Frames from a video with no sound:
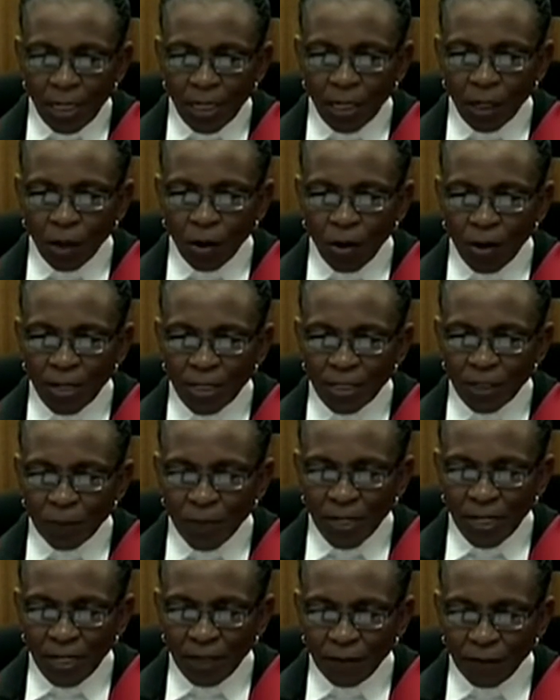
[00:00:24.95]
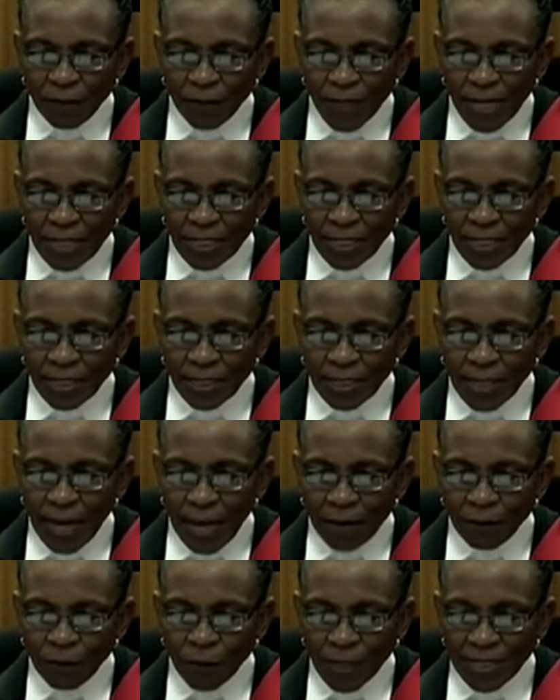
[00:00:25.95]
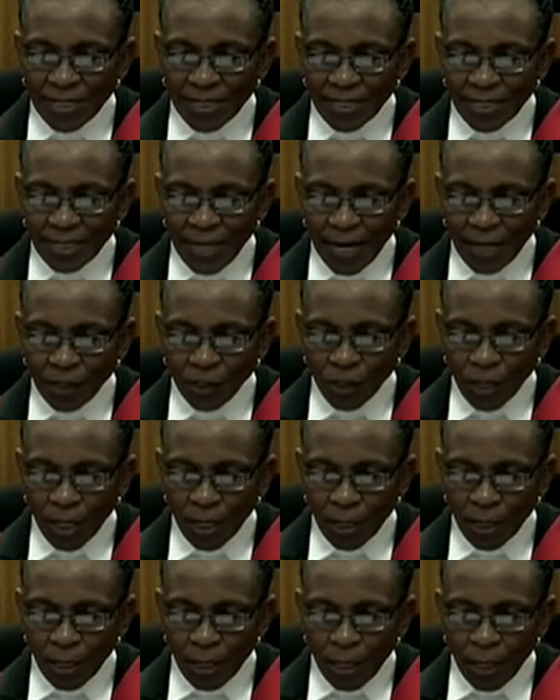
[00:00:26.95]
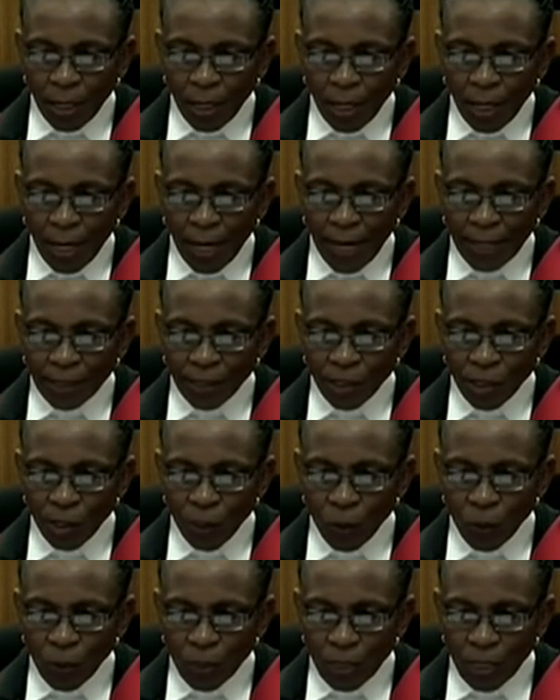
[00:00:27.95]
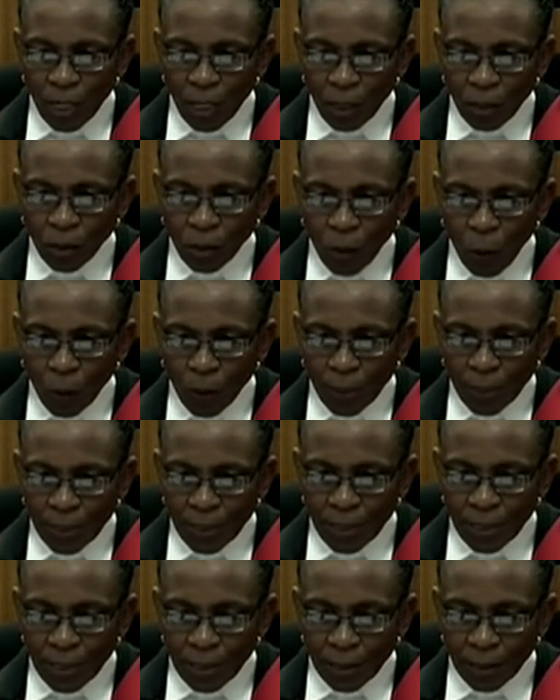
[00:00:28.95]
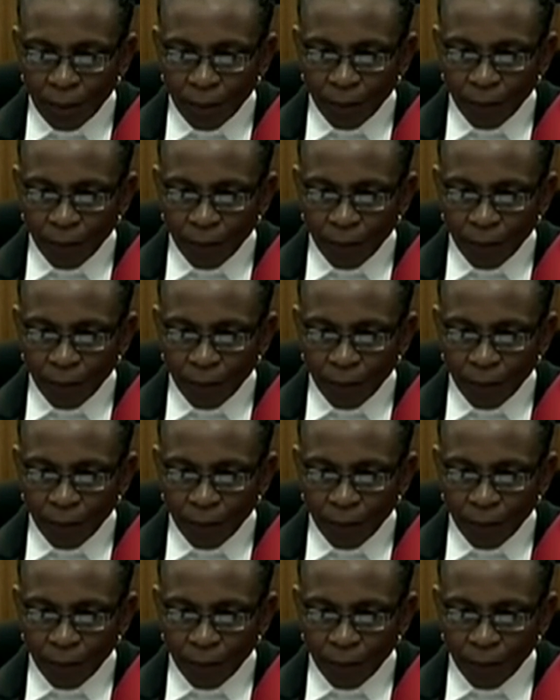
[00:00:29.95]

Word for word: erroneous belief that his life was in danger excludes dolus.